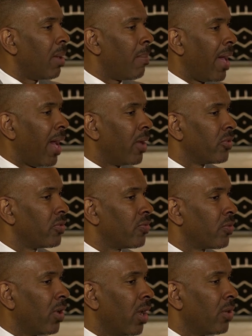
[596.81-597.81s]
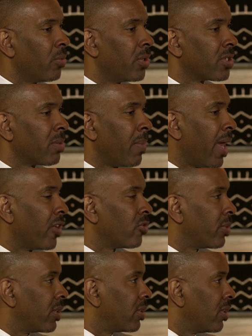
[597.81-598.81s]
about fraud risk
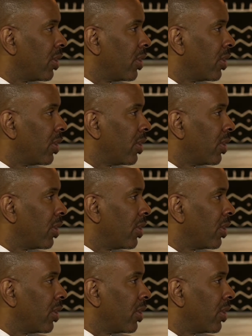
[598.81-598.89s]
management.